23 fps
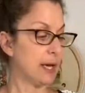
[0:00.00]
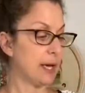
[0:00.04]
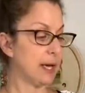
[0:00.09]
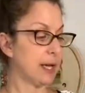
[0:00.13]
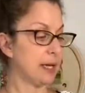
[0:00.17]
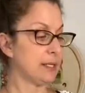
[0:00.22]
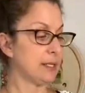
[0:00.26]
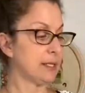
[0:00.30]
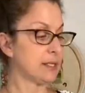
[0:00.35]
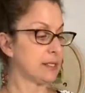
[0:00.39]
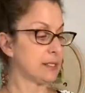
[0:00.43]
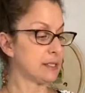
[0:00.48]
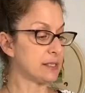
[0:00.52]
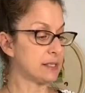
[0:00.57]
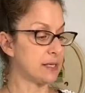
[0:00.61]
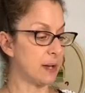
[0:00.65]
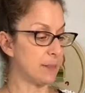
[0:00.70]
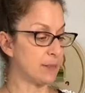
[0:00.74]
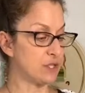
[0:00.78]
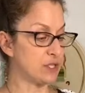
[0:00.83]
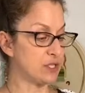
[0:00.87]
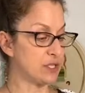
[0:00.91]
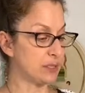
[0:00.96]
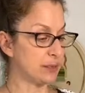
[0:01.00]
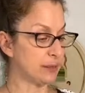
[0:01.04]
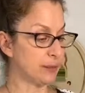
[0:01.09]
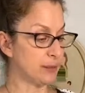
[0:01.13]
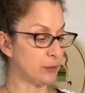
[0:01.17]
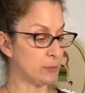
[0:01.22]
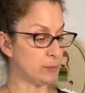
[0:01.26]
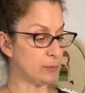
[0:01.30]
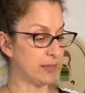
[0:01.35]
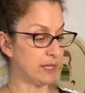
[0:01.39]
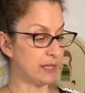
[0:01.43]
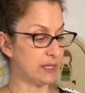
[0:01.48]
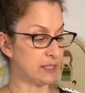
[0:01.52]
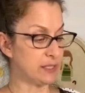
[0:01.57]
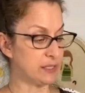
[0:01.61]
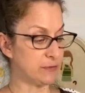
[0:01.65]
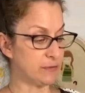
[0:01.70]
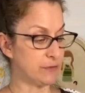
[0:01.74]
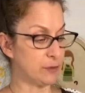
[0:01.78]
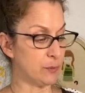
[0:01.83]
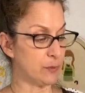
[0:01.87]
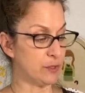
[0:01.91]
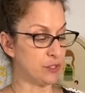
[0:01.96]
need to stop just a little bit, a
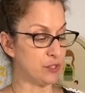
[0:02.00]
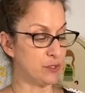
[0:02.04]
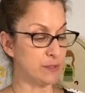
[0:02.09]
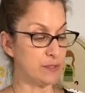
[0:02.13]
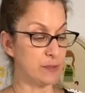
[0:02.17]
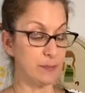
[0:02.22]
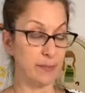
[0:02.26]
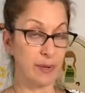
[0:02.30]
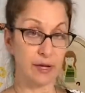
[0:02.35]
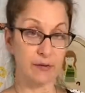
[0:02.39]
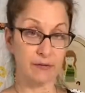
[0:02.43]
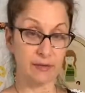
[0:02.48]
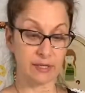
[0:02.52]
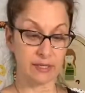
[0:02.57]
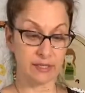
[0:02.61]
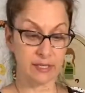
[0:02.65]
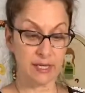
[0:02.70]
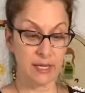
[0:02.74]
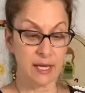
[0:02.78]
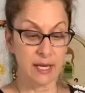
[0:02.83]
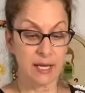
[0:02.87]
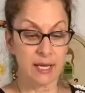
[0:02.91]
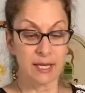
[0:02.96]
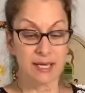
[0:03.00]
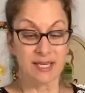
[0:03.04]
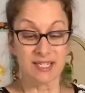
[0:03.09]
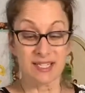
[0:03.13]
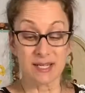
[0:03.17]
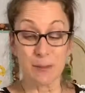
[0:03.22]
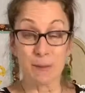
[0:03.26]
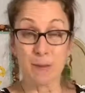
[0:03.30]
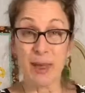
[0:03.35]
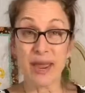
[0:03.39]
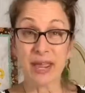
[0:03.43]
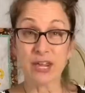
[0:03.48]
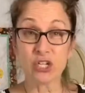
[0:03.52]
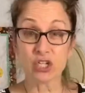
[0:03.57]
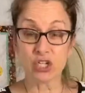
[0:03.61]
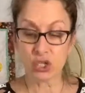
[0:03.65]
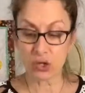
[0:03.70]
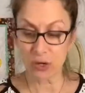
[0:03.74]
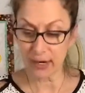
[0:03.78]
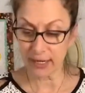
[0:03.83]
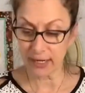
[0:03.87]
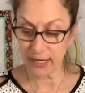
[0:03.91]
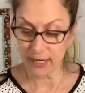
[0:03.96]
few inches above it. To make sure
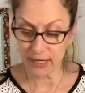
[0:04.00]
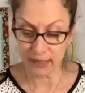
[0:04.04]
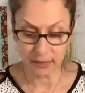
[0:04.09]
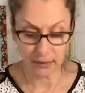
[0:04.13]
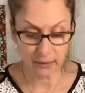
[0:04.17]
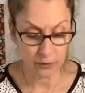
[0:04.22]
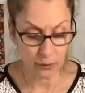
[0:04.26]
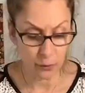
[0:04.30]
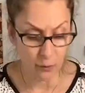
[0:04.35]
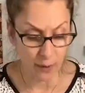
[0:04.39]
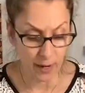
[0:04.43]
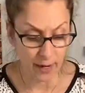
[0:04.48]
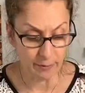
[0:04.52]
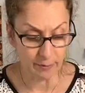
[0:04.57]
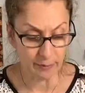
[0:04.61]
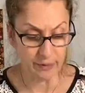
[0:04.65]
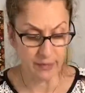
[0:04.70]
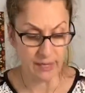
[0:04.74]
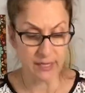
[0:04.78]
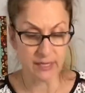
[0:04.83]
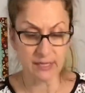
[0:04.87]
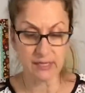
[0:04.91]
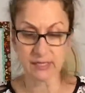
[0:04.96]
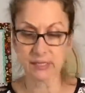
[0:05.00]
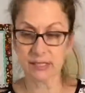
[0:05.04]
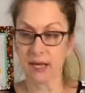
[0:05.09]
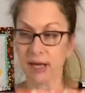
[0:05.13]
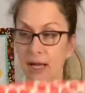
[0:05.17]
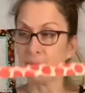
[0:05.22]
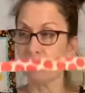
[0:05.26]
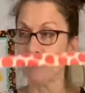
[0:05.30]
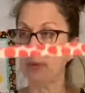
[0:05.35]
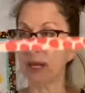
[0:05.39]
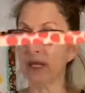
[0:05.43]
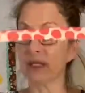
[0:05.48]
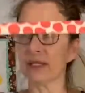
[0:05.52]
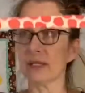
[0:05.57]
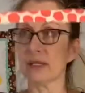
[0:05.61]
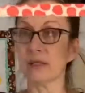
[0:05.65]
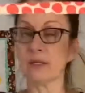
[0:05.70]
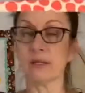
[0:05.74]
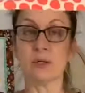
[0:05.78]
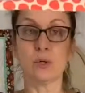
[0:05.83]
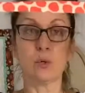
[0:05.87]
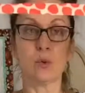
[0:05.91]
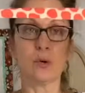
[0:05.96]
I get it in the right place, I'm basically
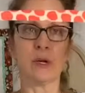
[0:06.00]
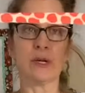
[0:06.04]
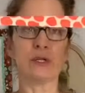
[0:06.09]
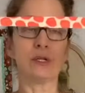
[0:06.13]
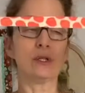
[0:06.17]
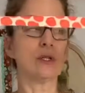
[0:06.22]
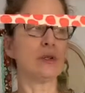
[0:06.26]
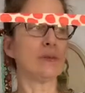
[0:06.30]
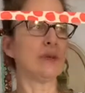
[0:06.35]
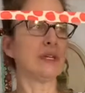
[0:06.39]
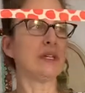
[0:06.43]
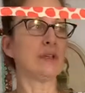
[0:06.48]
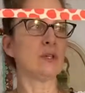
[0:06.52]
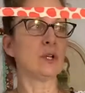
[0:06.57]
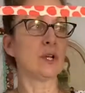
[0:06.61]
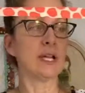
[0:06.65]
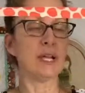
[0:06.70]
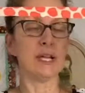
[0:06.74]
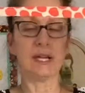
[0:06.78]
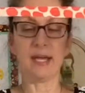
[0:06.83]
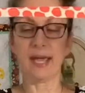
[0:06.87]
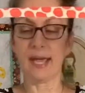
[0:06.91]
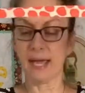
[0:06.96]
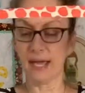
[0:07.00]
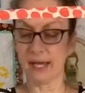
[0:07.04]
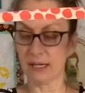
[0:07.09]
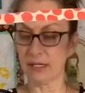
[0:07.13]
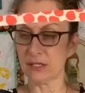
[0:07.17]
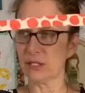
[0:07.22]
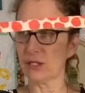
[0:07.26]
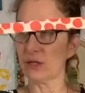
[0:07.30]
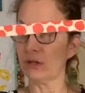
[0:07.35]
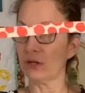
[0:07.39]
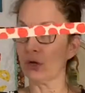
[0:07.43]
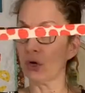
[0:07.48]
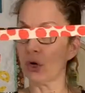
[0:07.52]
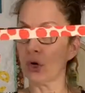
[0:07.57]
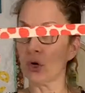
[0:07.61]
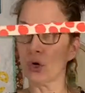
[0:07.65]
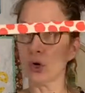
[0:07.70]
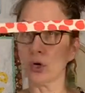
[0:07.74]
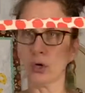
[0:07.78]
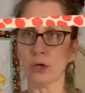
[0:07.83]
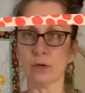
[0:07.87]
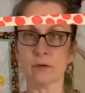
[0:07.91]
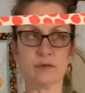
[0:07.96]
going to be looking at the
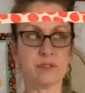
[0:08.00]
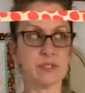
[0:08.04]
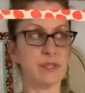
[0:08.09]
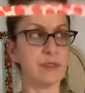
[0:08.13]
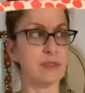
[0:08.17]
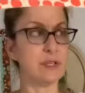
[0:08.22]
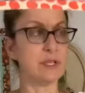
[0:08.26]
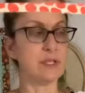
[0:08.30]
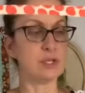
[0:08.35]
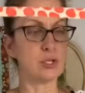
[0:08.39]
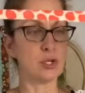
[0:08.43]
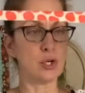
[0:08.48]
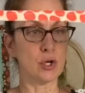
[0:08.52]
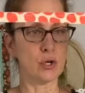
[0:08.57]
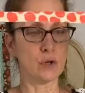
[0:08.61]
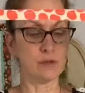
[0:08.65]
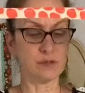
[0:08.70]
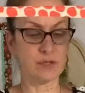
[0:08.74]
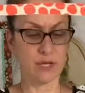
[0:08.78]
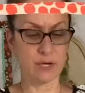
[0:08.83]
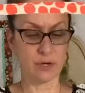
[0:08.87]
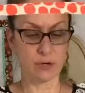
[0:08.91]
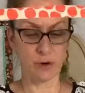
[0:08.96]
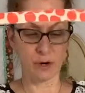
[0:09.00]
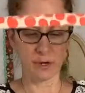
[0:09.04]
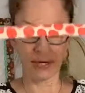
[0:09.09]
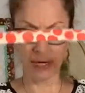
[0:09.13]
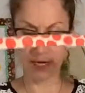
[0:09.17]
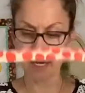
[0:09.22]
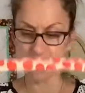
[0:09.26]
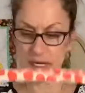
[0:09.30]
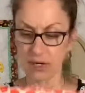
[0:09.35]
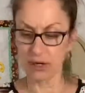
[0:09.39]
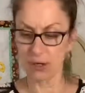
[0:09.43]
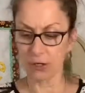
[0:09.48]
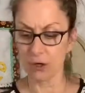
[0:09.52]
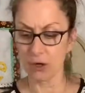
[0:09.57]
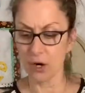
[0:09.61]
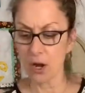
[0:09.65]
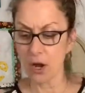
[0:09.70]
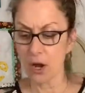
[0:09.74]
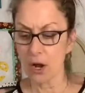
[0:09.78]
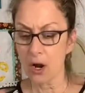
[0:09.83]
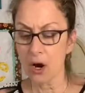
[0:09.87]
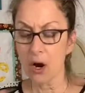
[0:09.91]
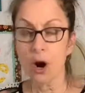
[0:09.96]
curves, and these curves that are on here
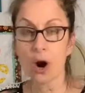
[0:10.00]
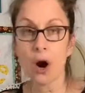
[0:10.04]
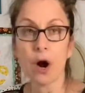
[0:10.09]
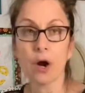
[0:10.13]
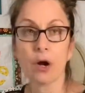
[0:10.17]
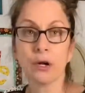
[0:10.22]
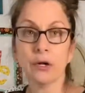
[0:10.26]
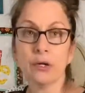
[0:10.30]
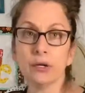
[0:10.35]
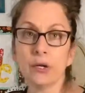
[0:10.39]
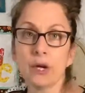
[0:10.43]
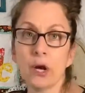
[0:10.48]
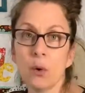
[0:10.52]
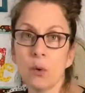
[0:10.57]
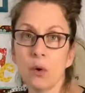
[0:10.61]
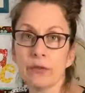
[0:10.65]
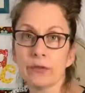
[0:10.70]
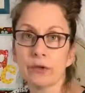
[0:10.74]
are going to go on the